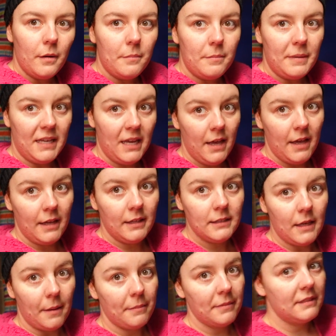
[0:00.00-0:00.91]

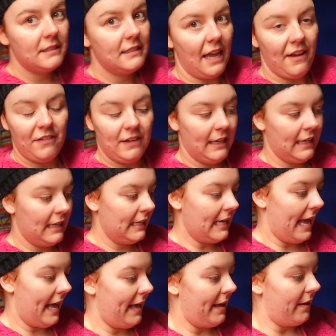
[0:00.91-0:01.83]
Because I'm definitely going
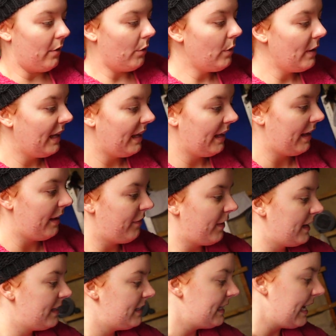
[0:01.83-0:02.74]
to get ill if
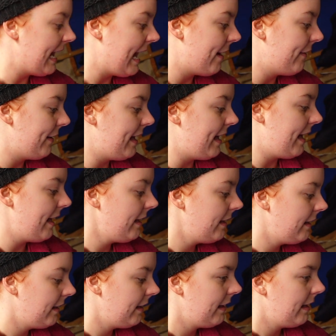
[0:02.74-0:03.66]
I stay out here
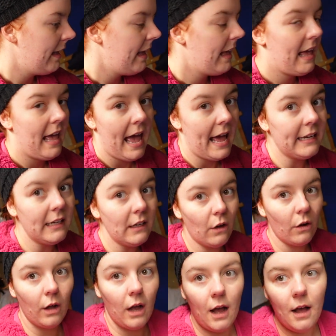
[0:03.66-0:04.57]
any
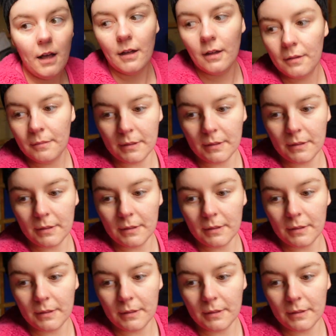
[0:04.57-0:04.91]
longer.